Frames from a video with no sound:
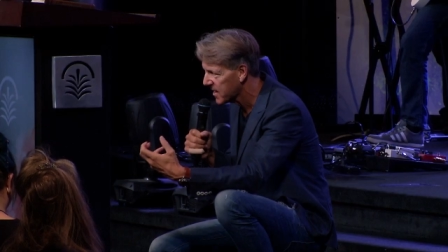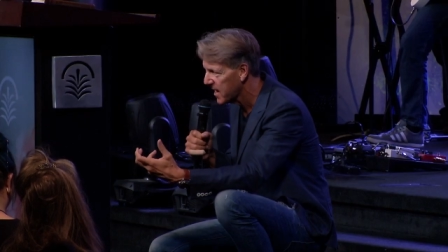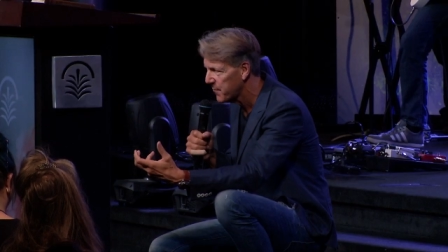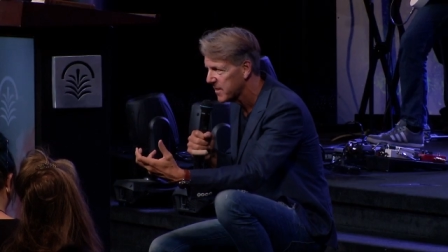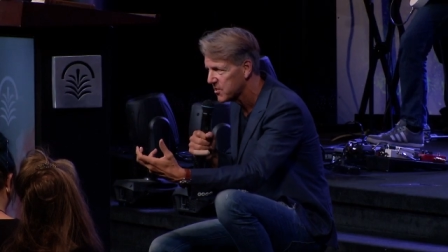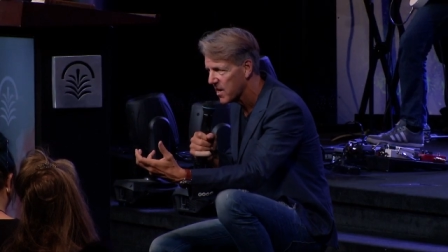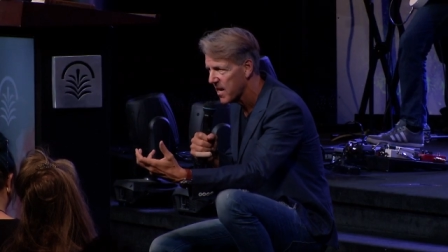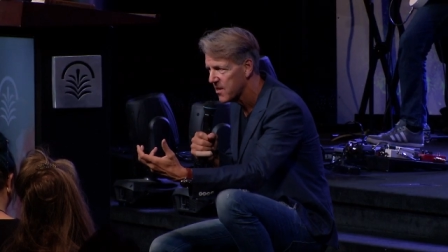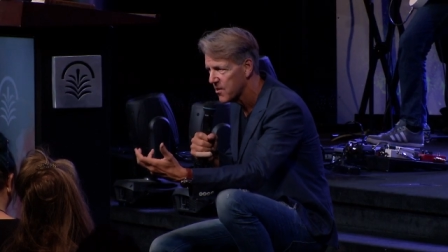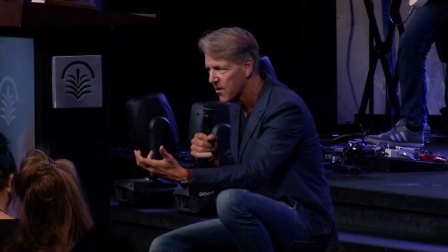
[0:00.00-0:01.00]
to come
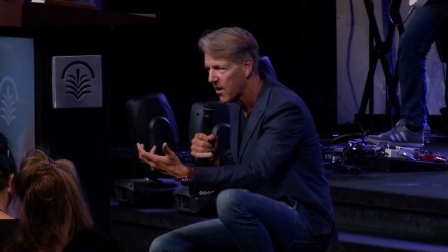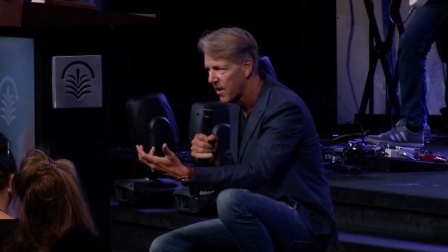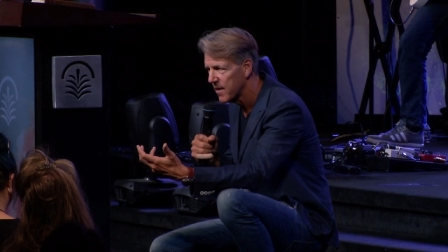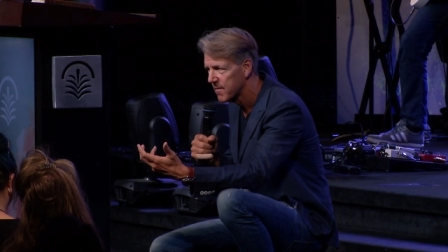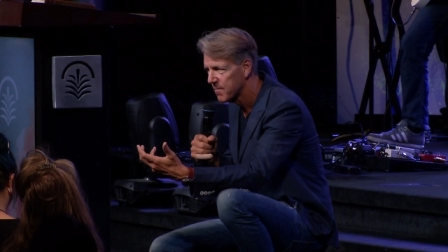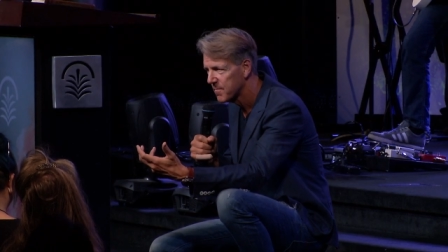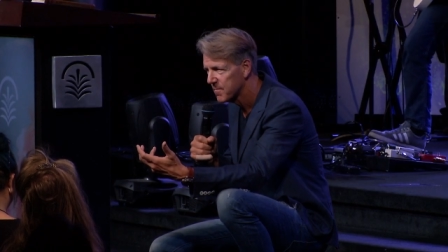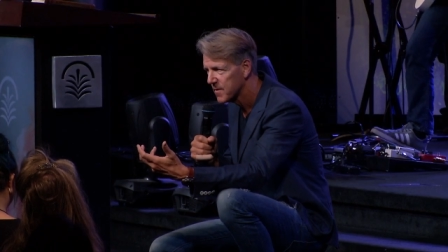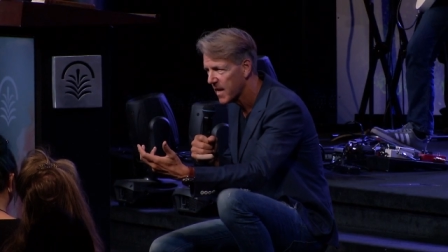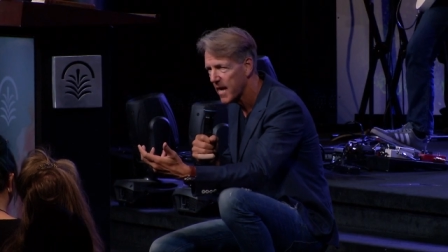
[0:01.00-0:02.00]
inside your heart.
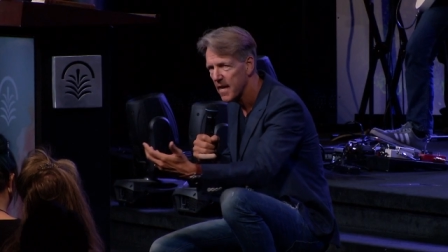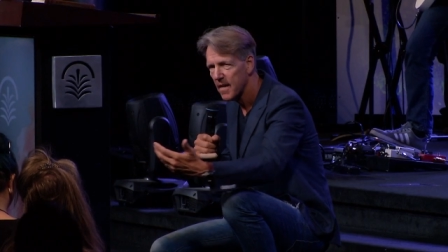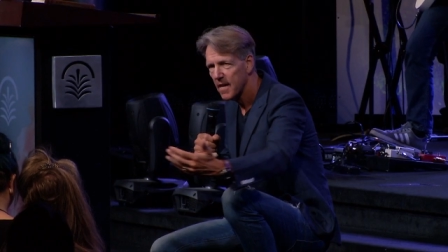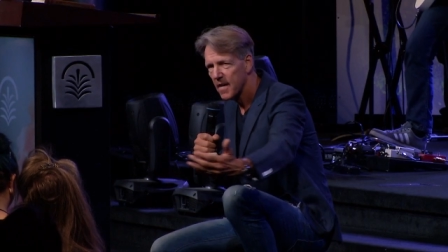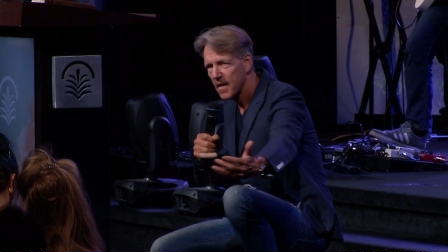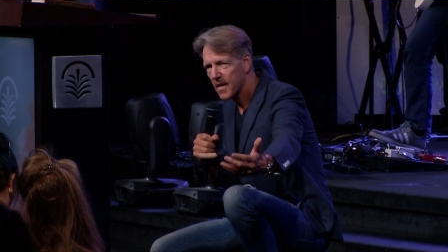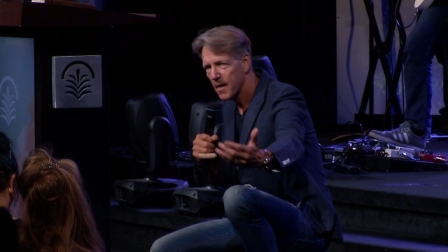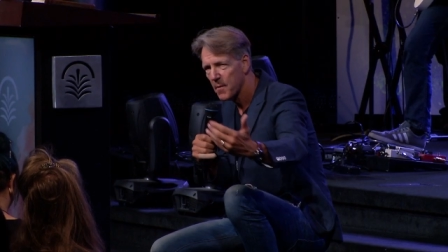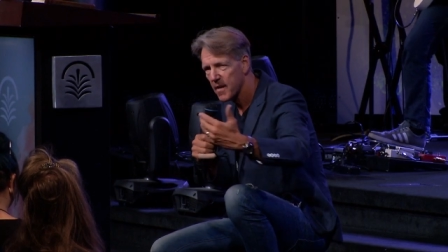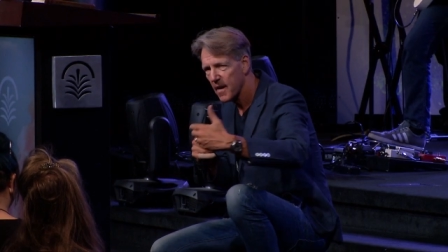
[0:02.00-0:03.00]
Okay?
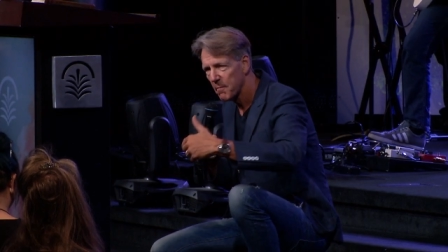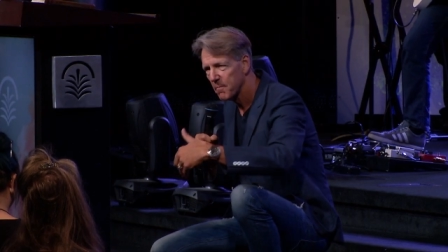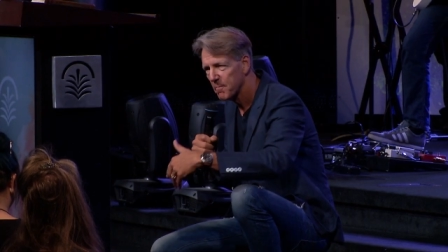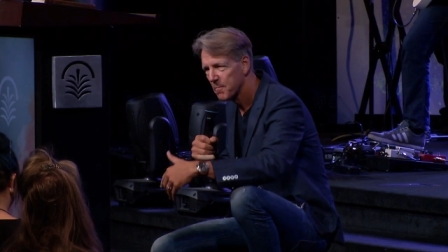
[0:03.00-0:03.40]
Come on up.